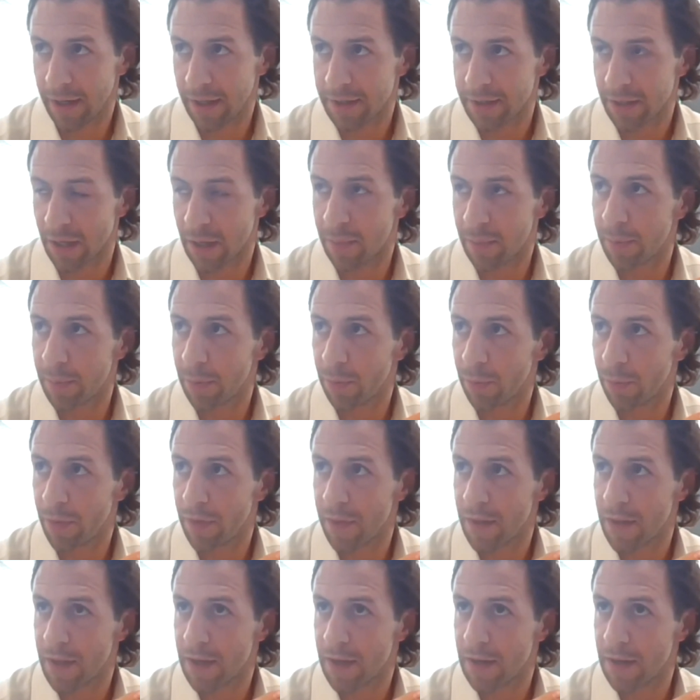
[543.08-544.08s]
example
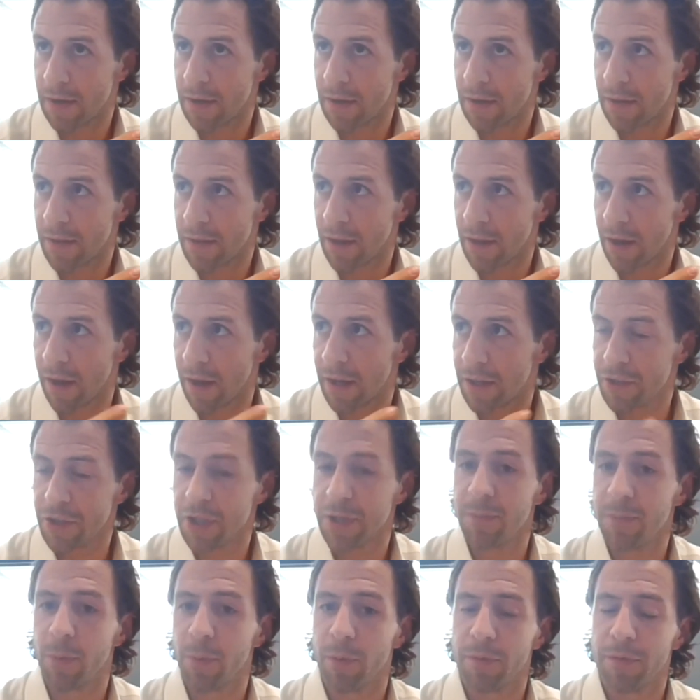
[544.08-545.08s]
within the
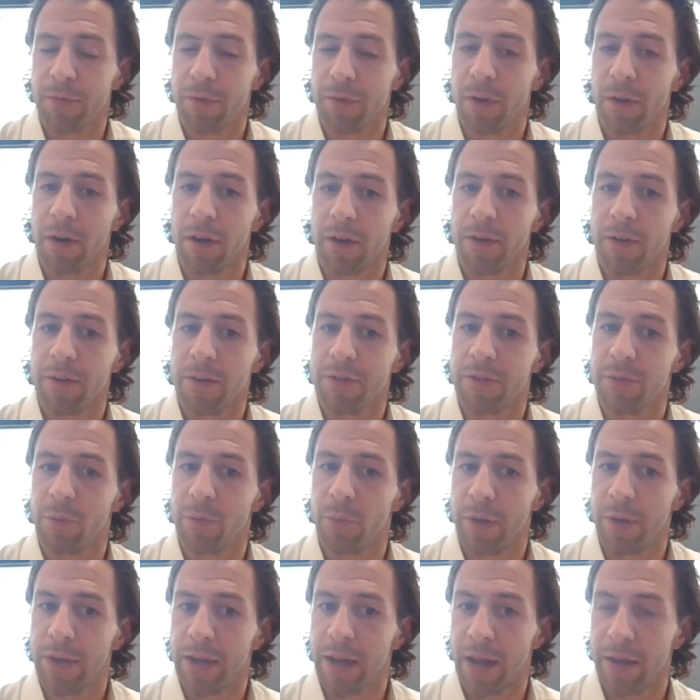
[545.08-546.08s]
IAG portfolios,
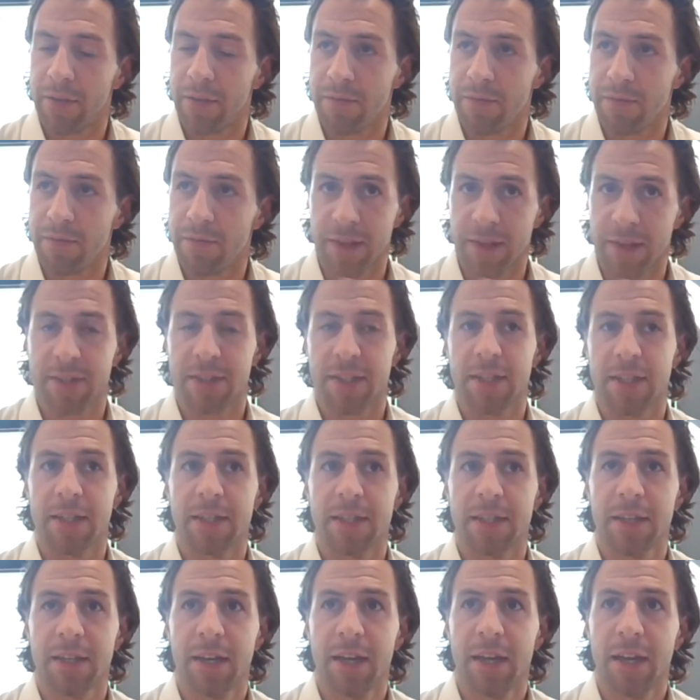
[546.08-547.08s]
we have
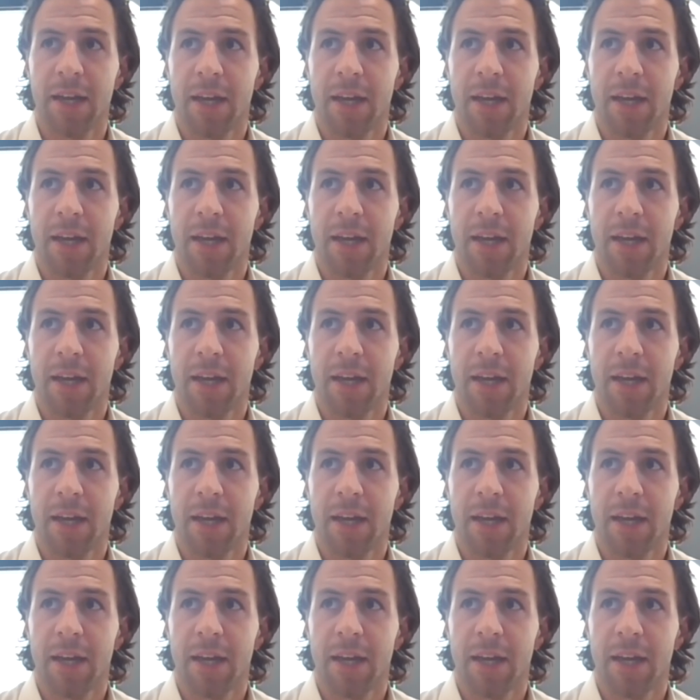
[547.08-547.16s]
invested